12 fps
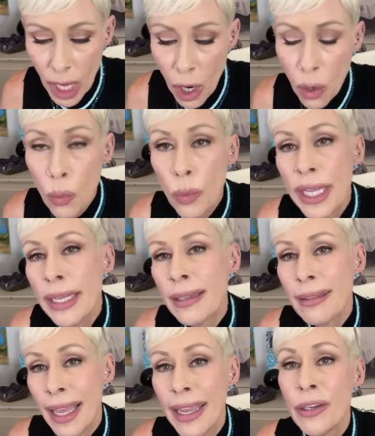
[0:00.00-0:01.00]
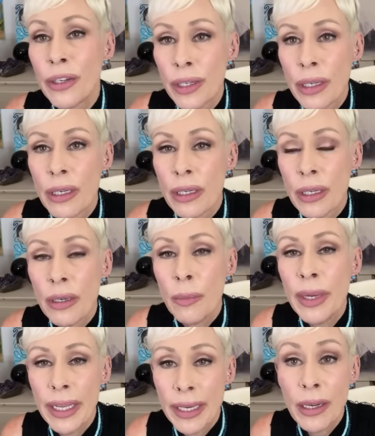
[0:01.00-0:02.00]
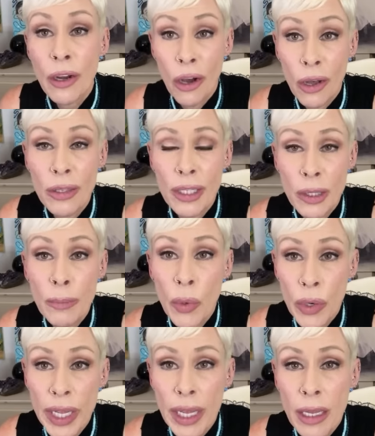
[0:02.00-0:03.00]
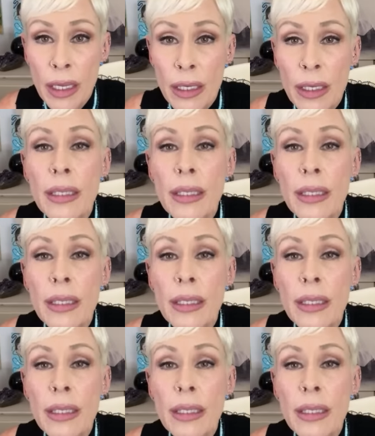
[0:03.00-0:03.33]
a week later, we get a call in the morning.